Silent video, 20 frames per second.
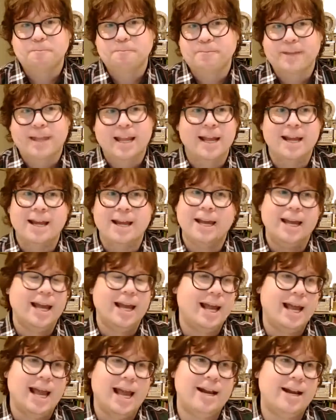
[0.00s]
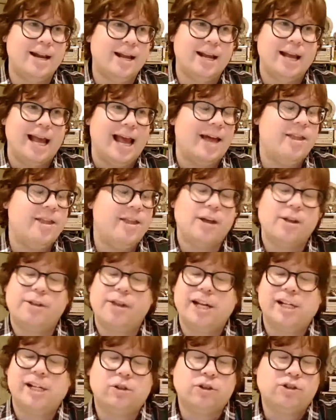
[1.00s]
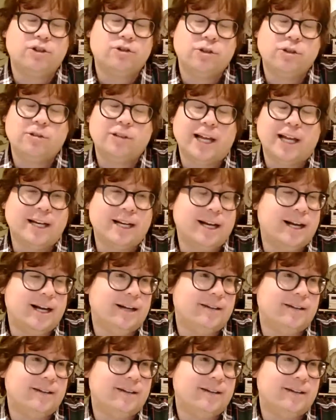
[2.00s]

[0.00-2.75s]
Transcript: Mm-hmm. And the other things hold true, like,